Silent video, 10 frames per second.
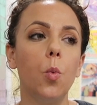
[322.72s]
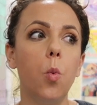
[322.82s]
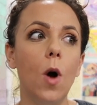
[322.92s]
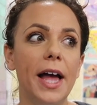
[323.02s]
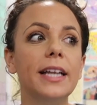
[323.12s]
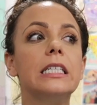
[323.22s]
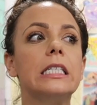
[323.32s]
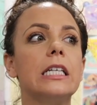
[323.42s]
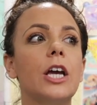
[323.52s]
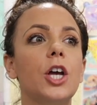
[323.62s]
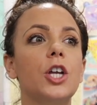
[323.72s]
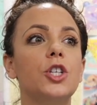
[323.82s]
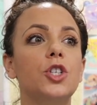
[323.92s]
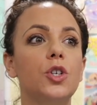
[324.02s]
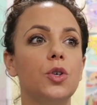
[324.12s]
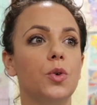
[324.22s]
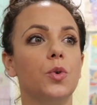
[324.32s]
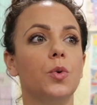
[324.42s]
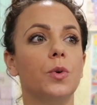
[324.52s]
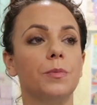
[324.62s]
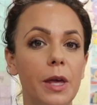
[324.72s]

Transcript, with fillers: what do